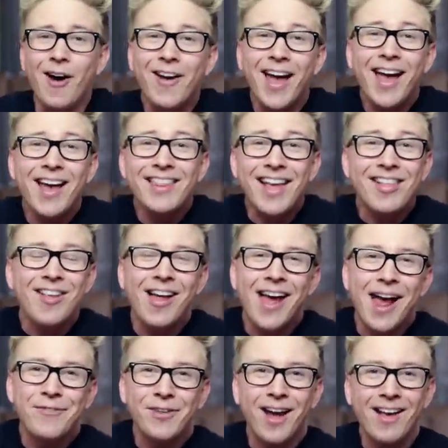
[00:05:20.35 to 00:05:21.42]
Okay, that's all I
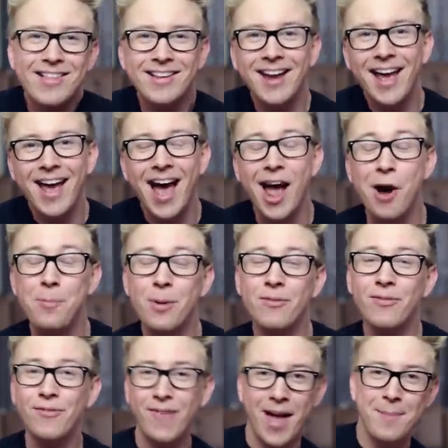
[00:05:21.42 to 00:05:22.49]
have for you guys today. I hope you
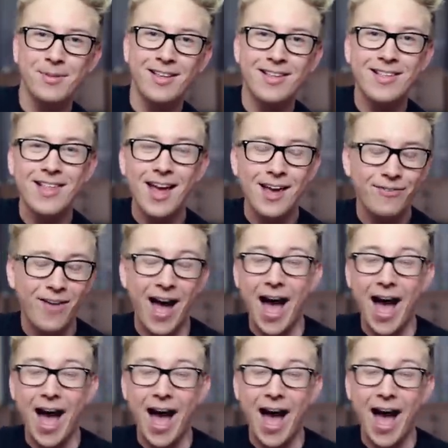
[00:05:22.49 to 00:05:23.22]
have a fabulous life.